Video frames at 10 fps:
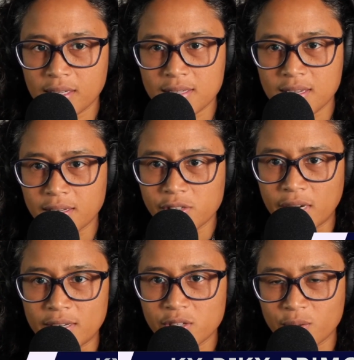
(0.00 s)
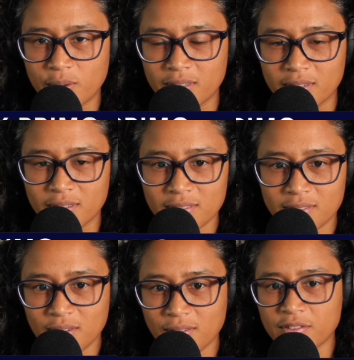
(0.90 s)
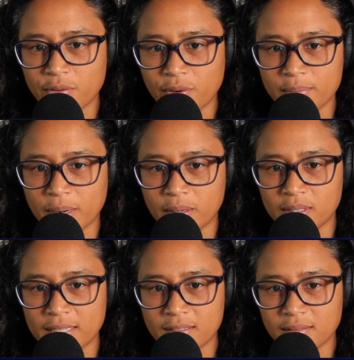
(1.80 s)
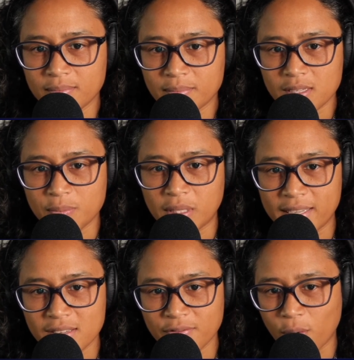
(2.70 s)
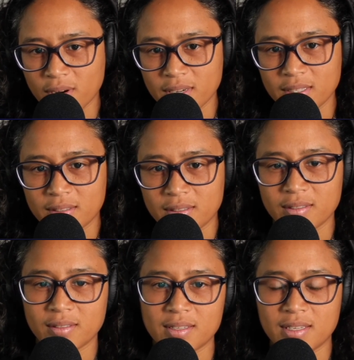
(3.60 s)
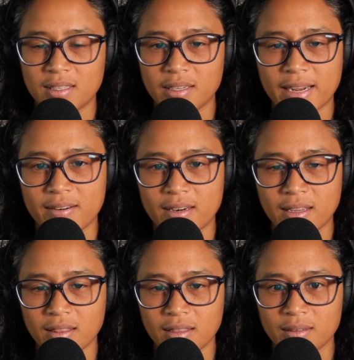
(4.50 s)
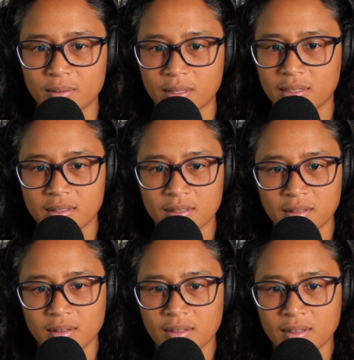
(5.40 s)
do you think he's going to change Twitter? Have you read about like his plans for it, or has he laid out anything to where?